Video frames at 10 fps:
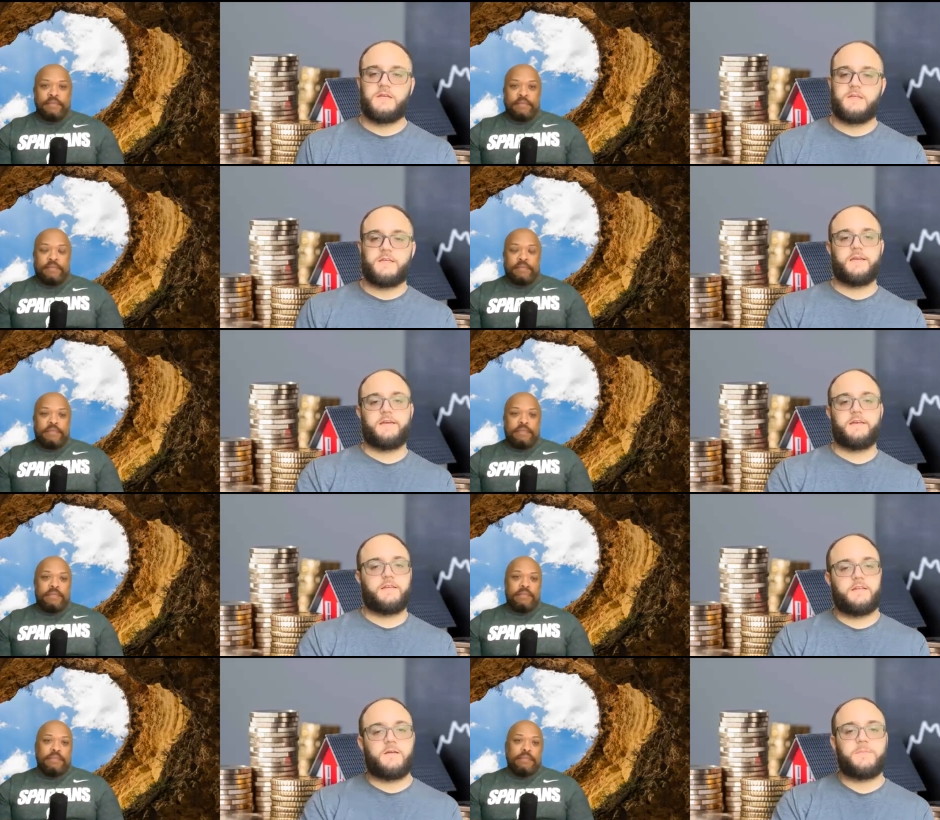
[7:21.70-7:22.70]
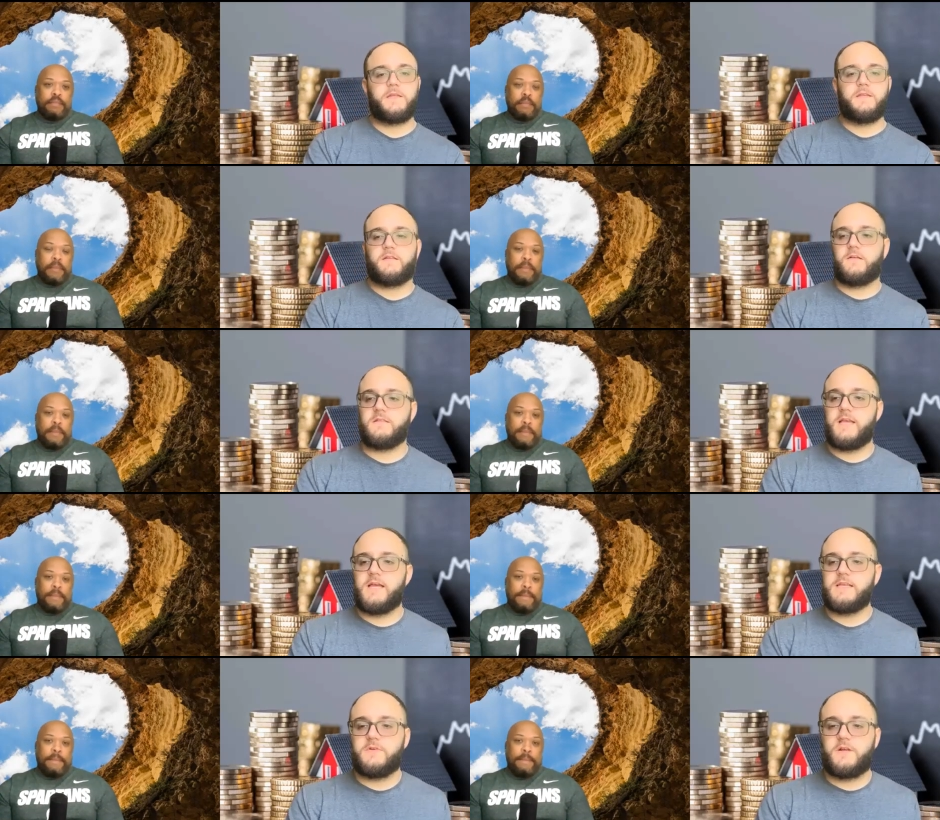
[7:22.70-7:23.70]
Speaker 1: Yeah, and I mean, on the
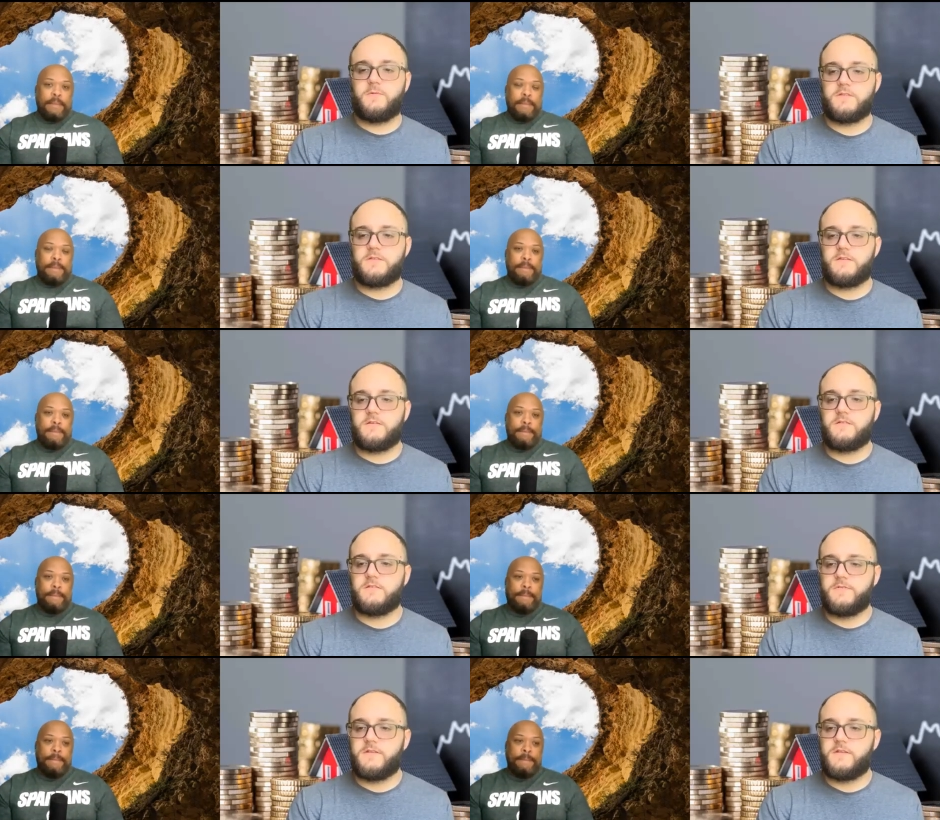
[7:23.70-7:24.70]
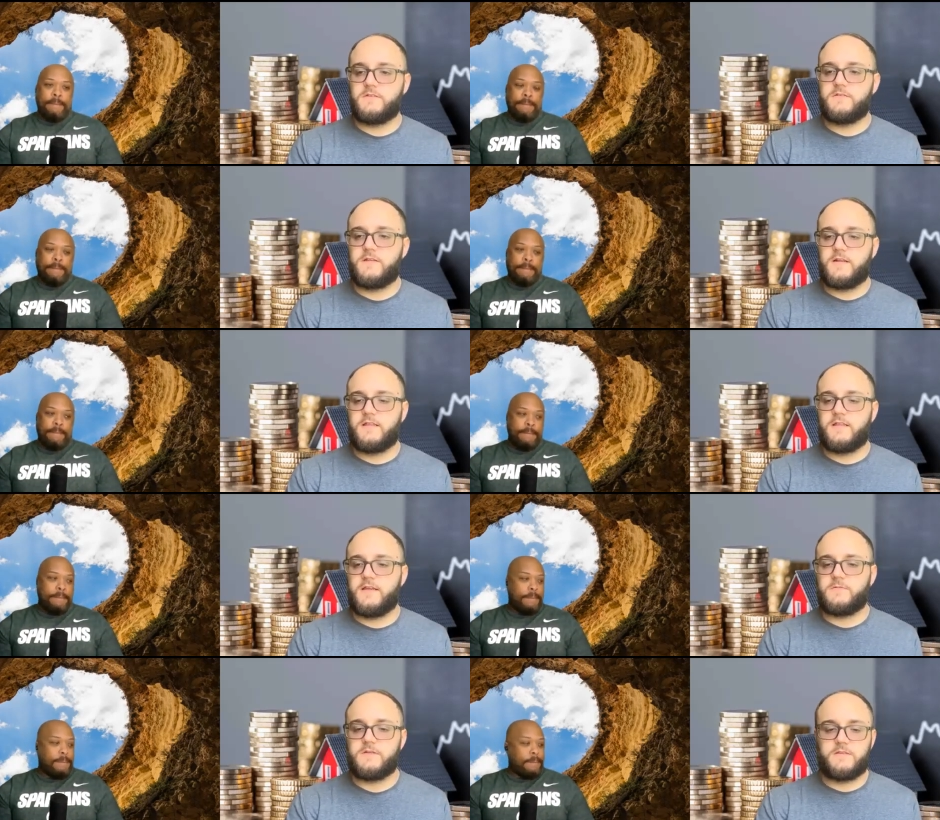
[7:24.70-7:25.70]
last point I want to touch on on the video too that I liked
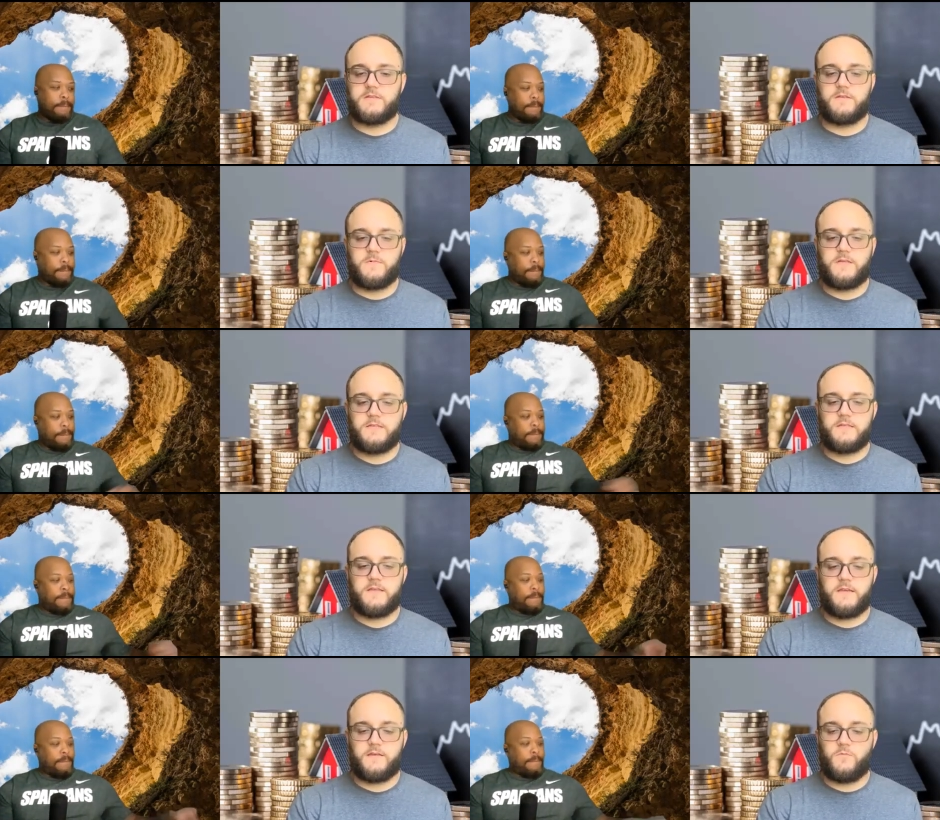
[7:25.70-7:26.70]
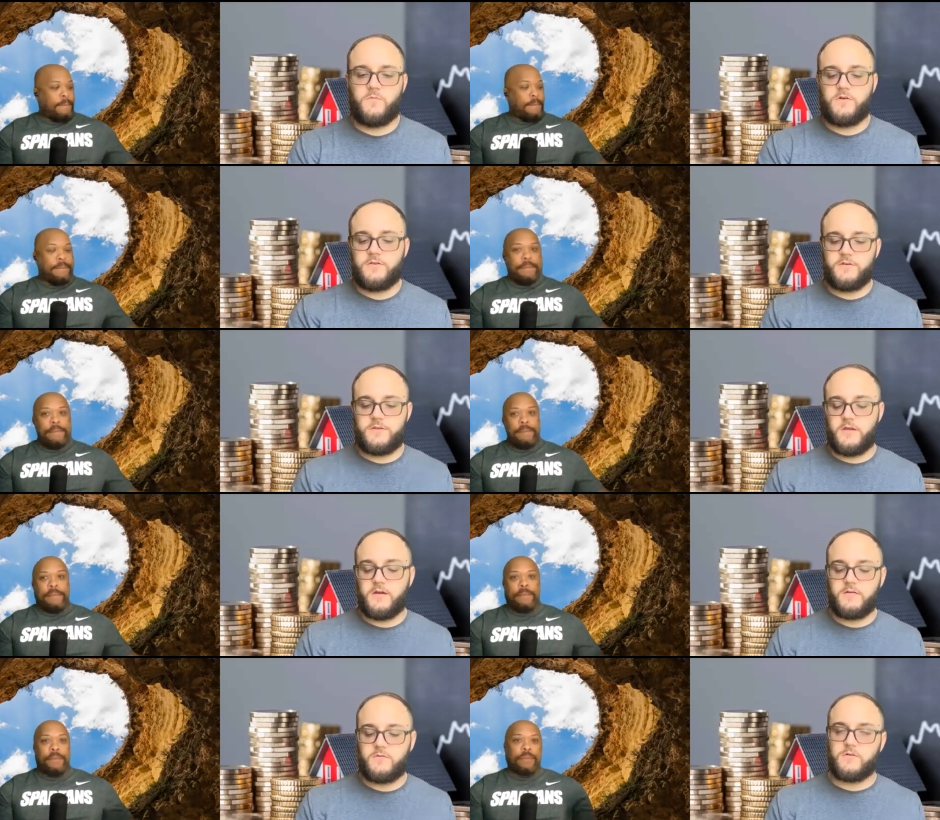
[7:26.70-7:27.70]
was um, when he said, "While you're
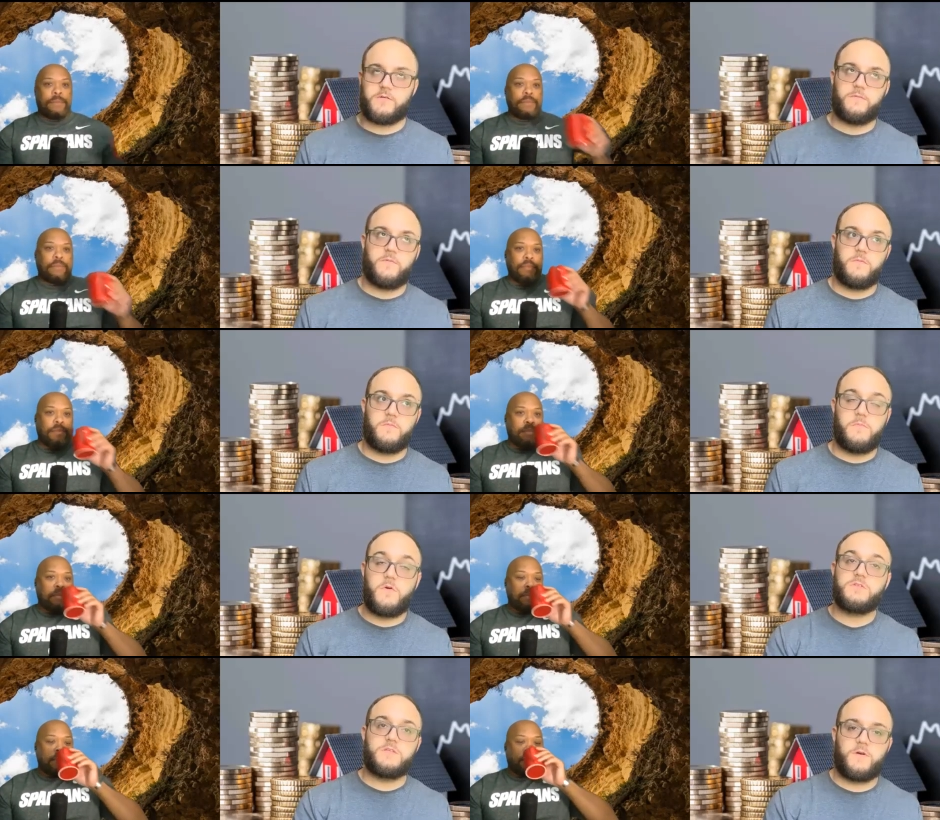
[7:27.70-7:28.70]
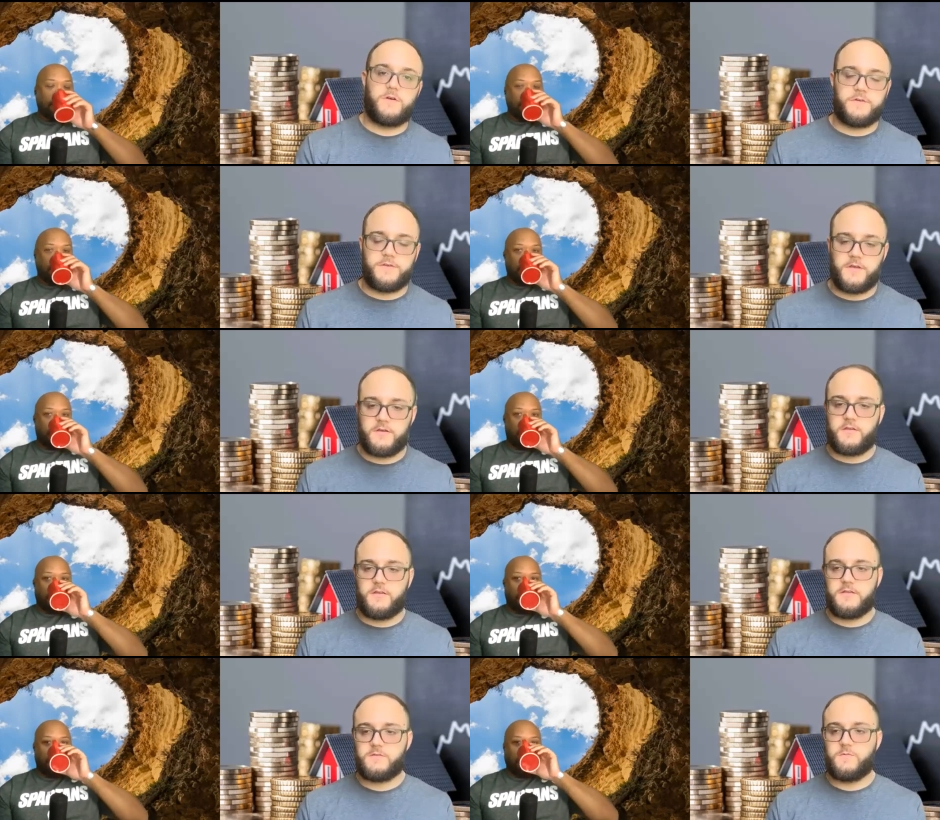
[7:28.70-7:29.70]
young, or mostly while you're young,
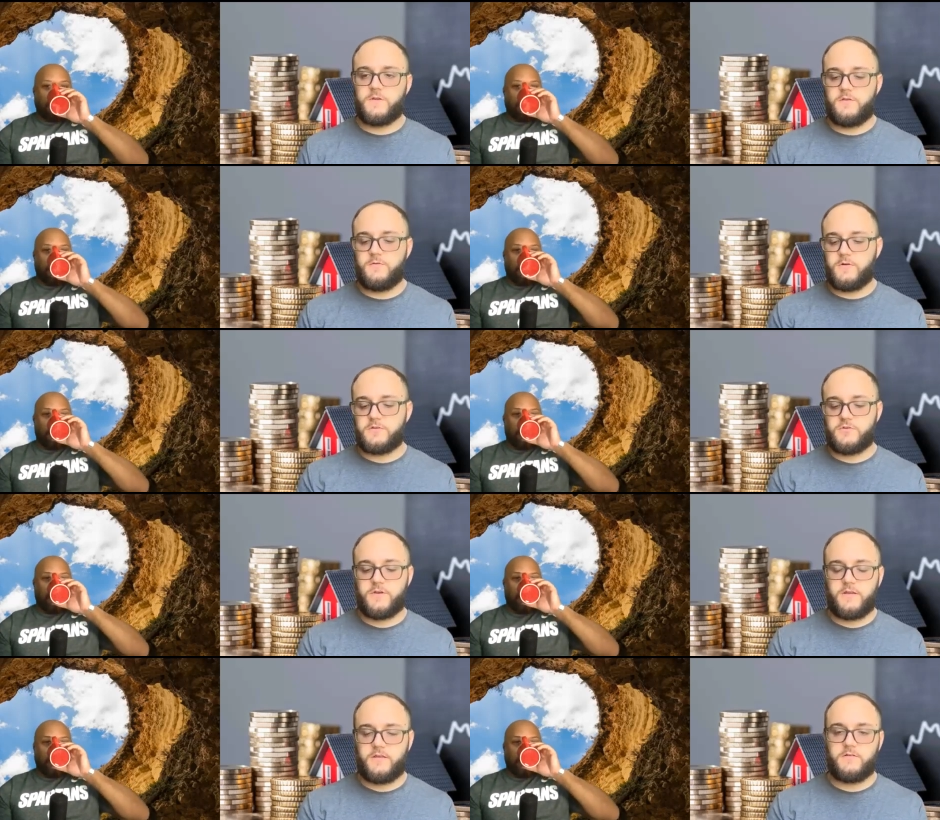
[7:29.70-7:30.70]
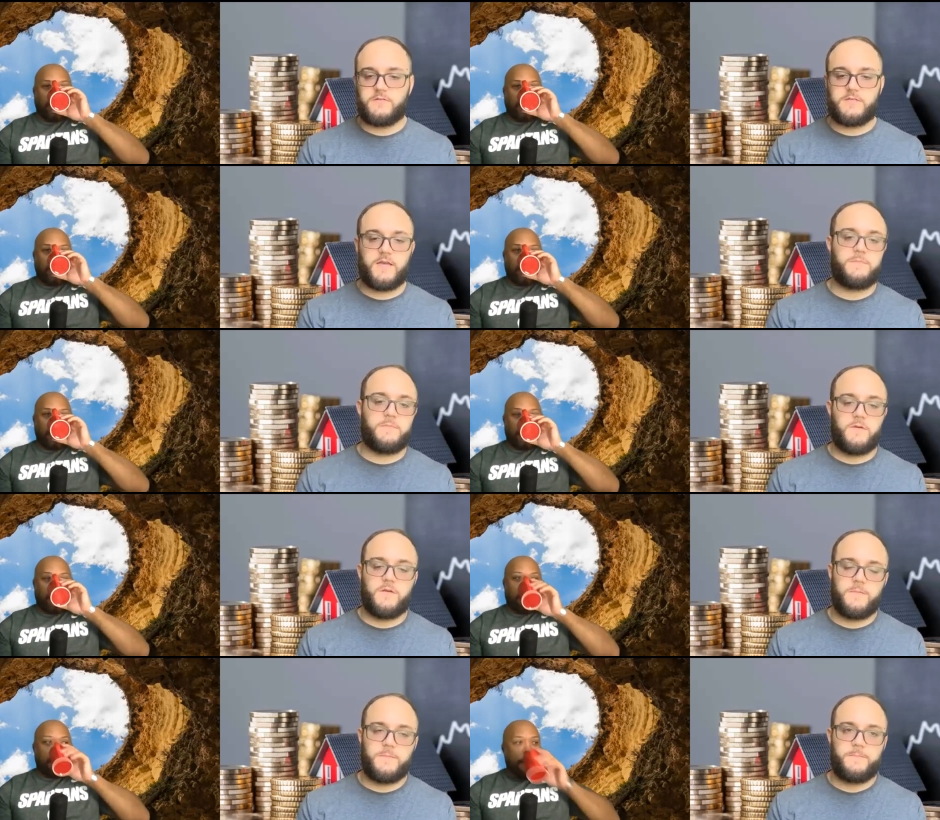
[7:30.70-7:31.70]
is when you are trading your time."
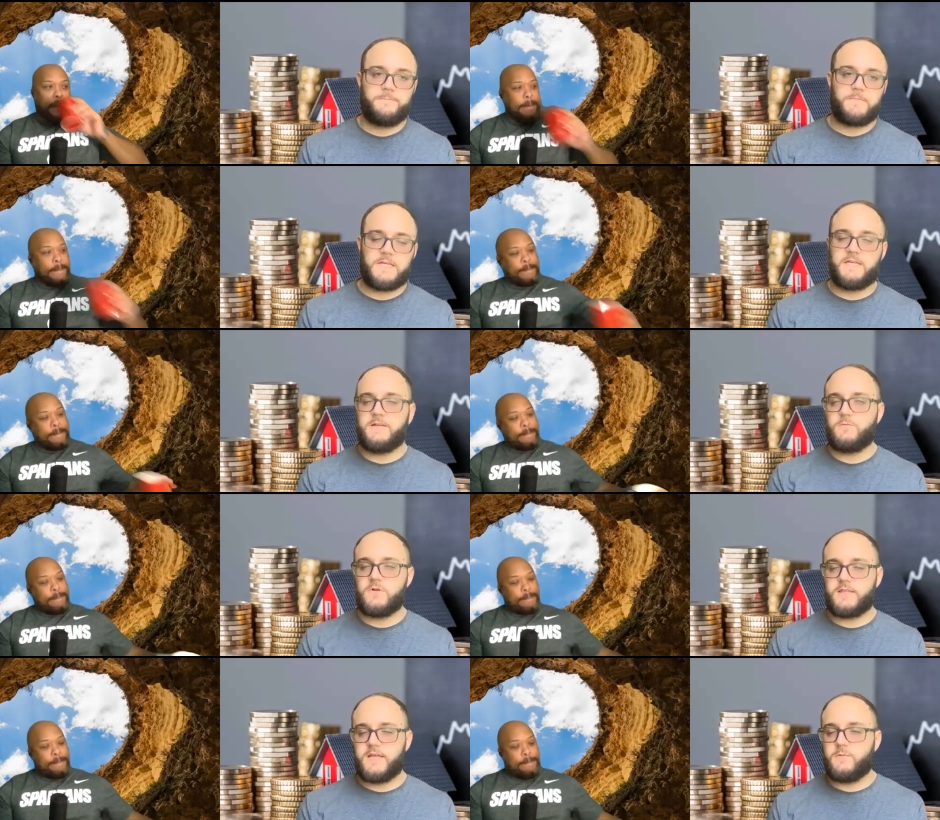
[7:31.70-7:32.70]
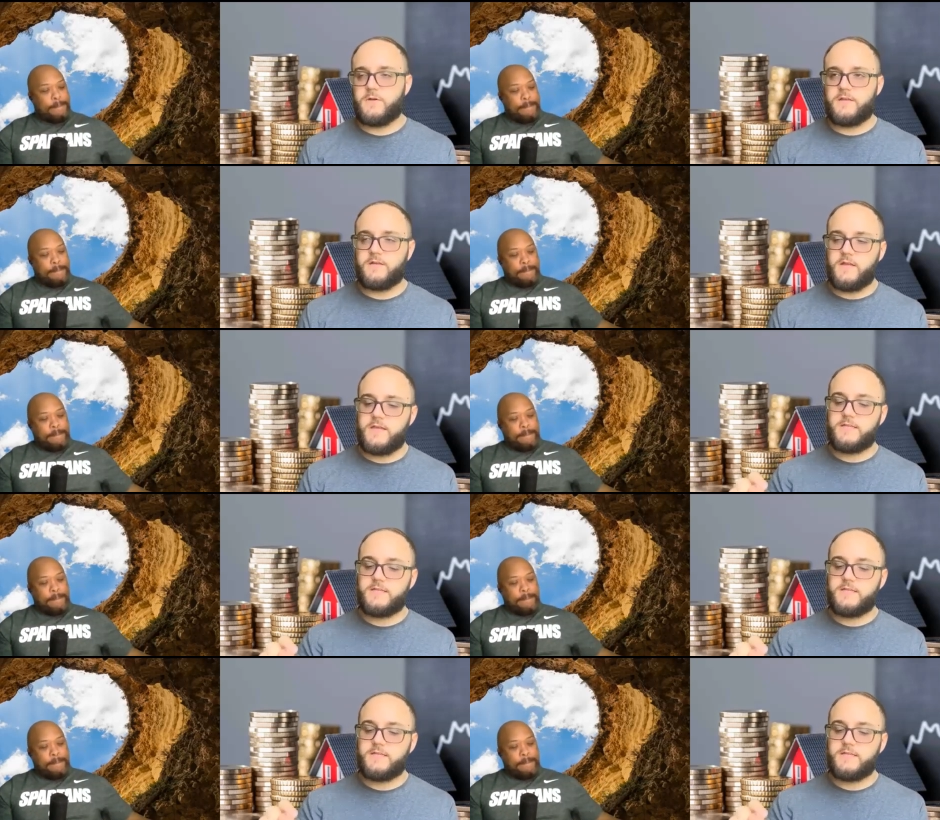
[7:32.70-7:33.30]
He didn't word it that way. He